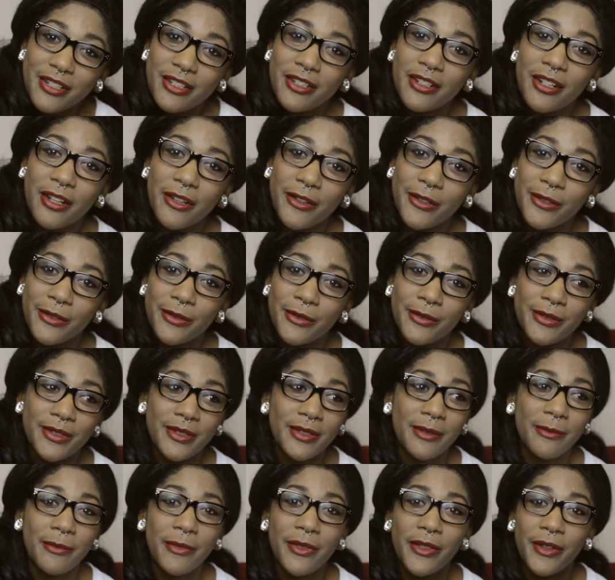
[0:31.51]

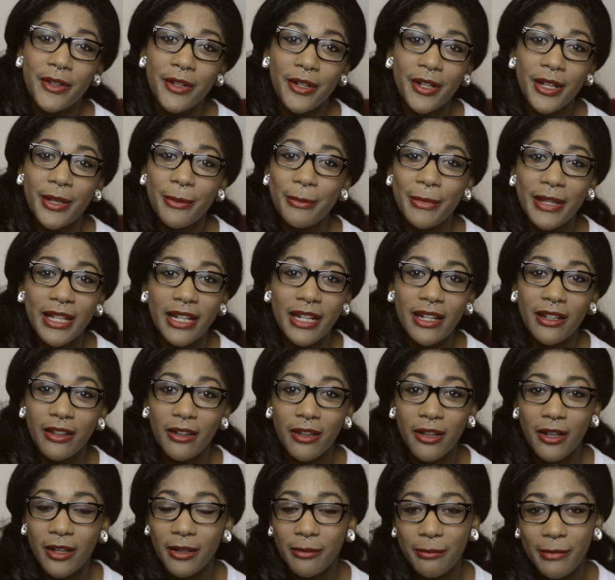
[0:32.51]
some 30-minute
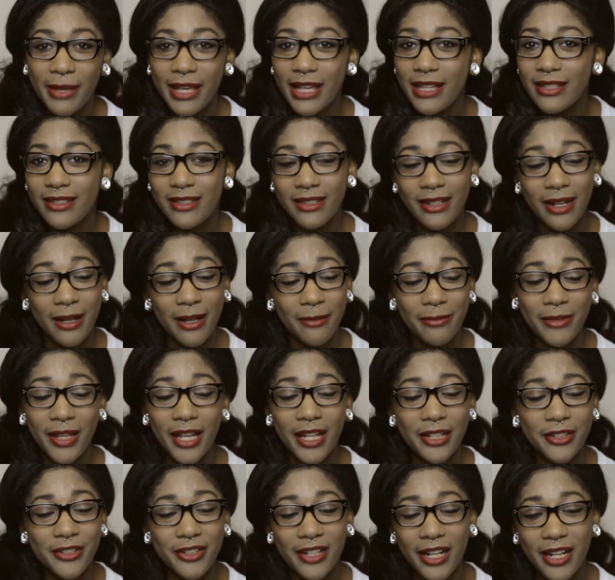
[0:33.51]
long mess, and I'm
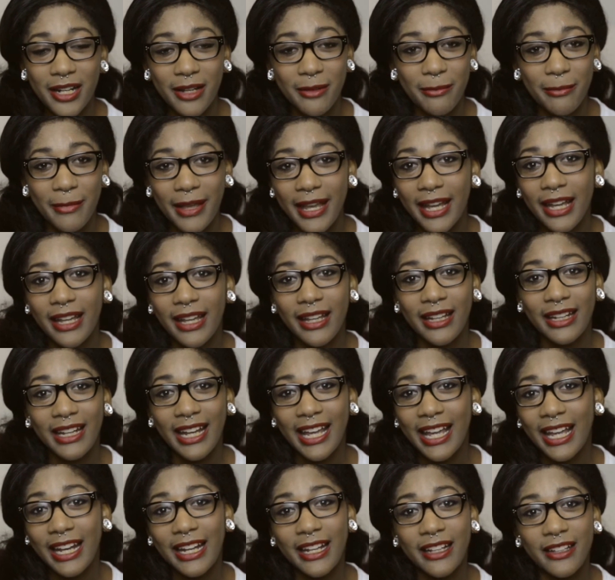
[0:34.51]
not trying to make and
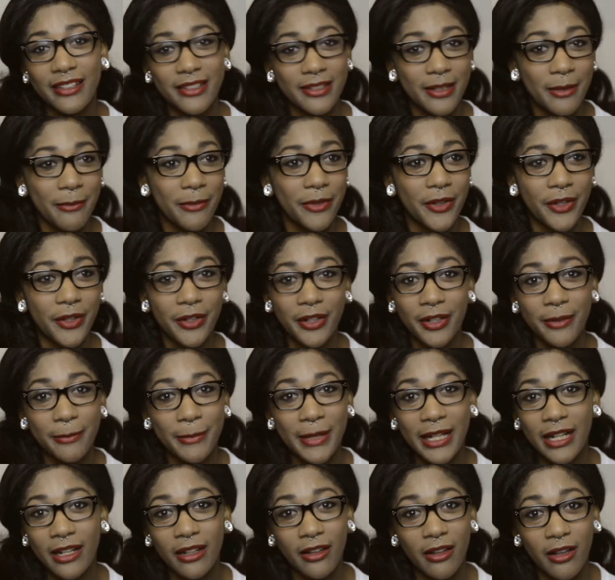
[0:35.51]
edit some
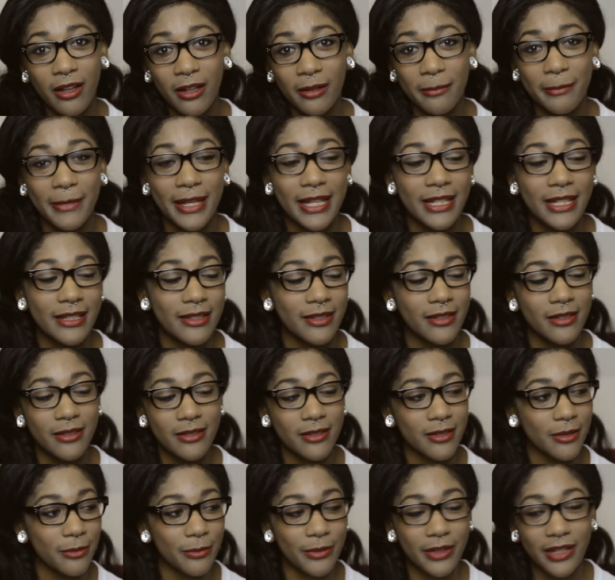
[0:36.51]
30-minute long mess,
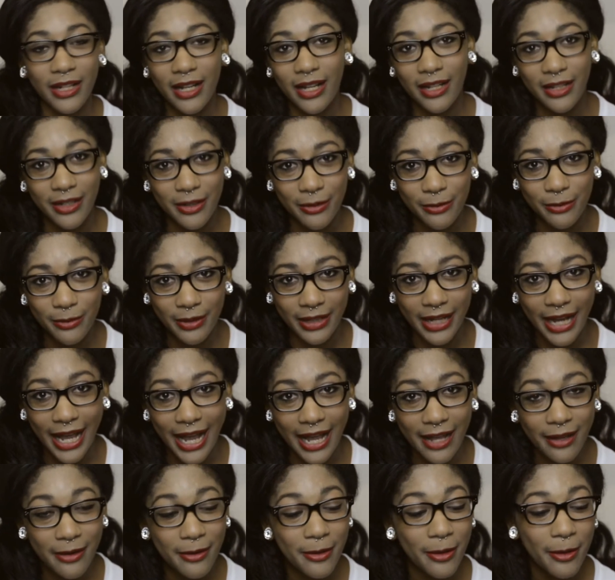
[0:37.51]
so we're not doing that.